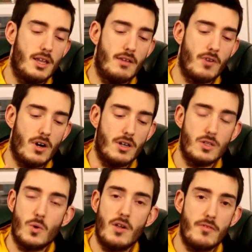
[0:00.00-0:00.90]
They've
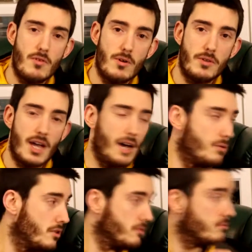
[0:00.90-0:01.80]
got 12-year-old
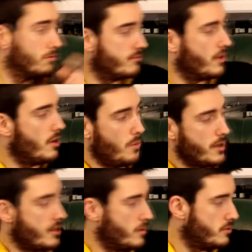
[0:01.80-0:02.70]
now. I've got
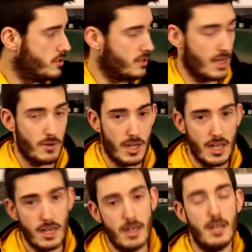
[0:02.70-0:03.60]
one of those down
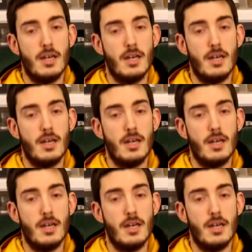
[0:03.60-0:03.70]
here.